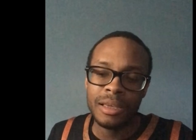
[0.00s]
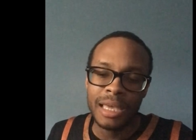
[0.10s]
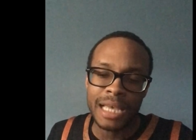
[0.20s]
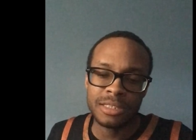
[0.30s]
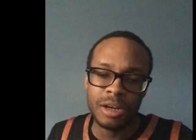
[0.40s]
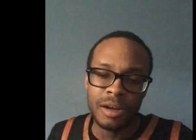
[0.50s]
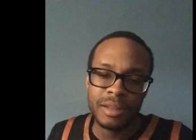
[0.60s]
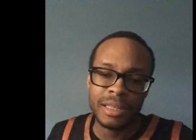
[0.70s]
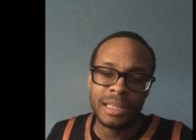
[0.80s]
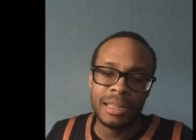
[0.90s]

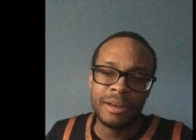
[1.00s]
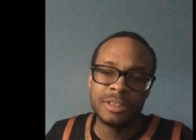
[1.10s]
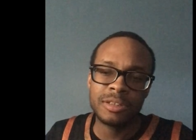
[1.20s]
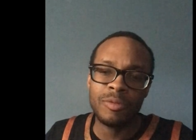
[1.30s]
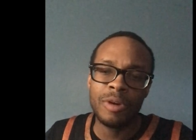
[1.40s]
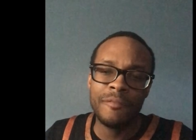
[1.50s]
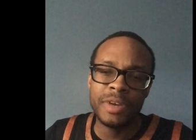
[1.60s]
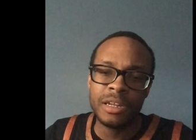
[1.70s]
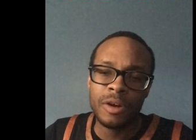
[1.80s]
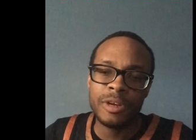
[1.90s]
There was a one
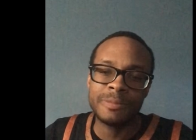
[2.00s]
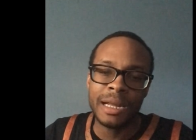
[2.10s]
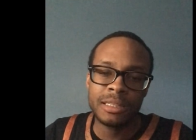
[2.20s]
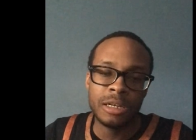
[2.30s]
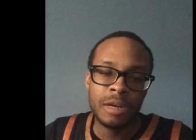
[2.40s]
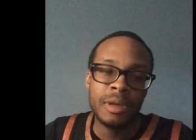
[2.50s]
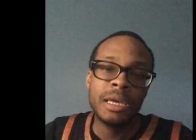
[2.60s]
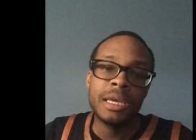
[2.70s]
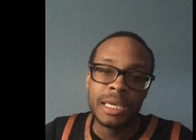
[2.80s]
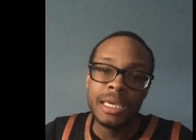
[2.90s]
video he's mic'd up.
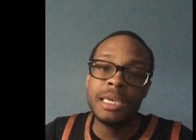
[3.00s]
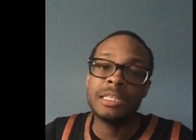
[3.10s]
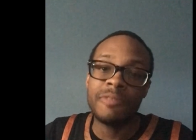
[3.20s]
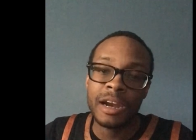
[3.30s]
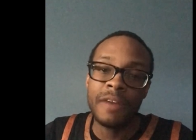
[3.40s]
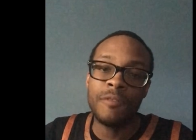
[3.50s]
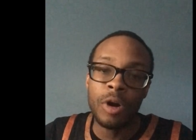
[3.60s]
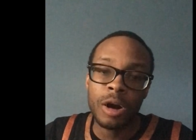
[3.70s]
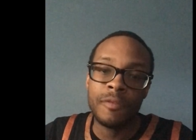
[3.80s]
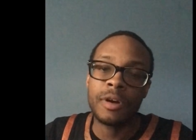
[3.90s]
He is very
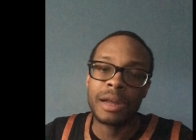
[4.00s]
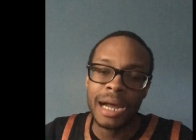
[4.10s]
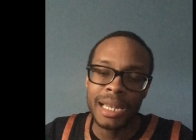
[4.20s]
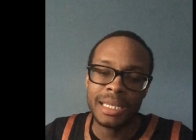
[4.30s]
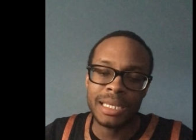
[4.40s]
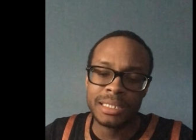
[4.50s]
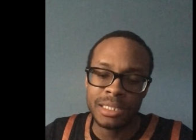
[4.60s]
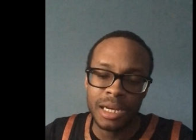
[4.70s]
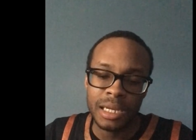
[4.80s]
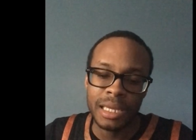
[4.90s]
vocal for a guy as
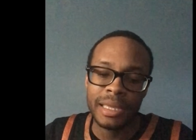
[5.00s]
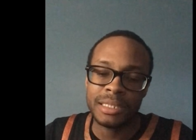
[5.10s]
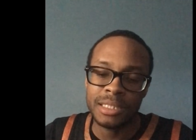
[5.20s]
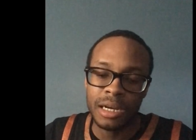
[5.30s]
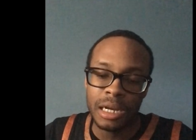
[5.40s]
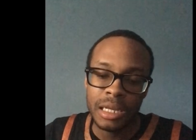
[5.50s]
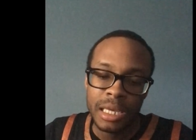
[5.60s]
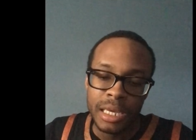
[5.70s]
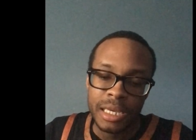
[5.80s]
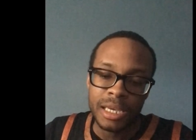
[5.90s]
young.
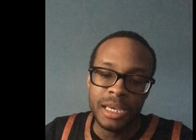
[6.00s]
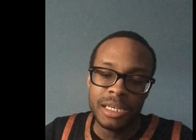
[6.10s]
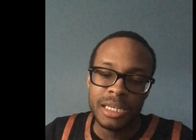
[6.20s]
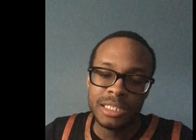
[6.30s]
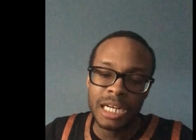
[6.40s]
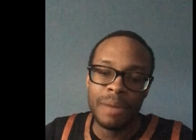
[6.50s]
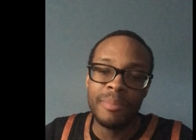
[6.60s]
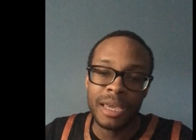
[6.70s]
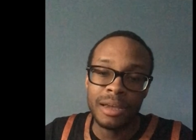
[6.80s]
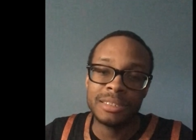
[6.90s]
He's trying to
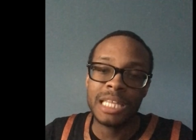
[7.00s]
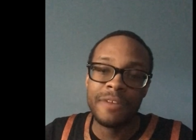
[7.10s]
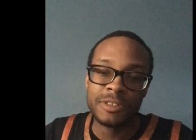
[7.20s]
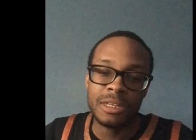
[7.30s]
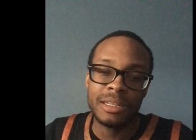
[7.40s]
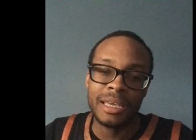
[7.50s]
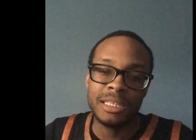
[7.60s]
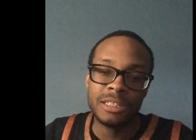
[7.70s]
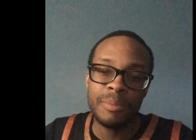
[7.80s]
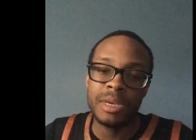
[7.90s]
make a name or something, that
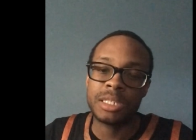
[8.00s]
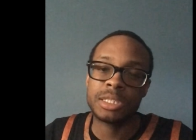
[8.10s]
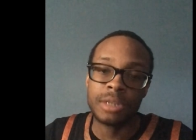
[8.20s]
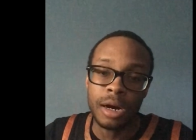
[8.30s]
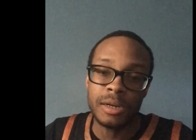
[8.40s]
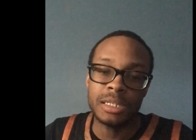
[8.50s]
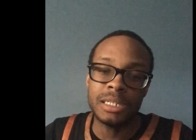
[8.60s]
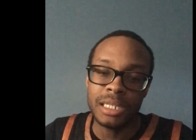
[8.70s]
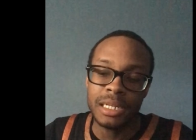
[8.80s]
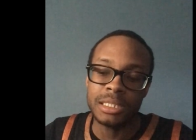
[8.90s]
he's going to be a star
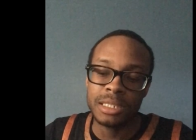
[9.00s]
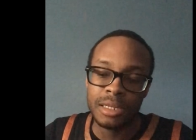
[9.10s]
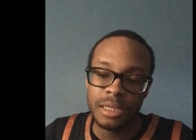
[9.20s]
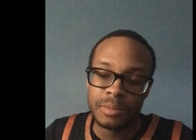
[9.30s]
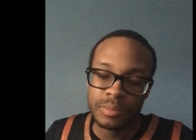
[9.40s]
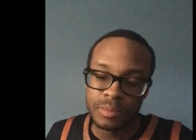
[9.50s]
in his league.